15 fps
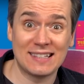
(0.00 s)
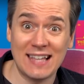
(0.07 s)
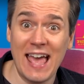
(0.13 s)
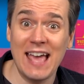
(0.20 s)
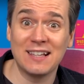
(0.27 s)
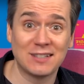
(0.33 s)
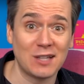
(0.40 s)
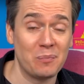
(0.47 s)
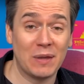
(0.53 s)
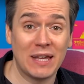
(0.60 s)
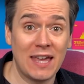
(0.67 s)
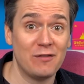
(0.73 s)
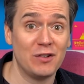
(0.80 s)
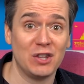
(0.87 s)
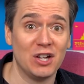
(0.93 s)
saying something
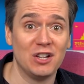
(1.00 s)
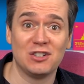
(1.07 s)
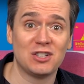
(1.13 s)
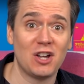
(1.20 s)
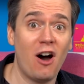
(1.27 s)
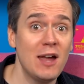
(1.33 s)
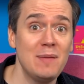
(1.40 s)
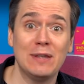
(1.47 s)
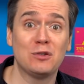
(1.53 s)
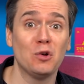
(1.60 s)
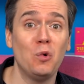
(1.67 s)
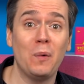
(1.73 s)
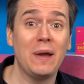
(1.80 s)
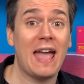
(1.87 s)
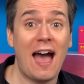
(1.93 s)
given that time is
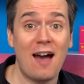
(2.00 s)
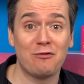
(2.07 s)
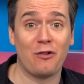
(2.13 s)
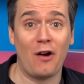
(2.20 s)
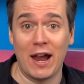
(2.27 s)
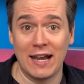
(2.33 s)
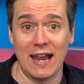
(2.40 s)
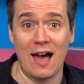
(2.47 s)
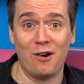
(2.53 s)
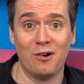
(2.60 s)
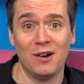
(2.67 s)
all we have right now.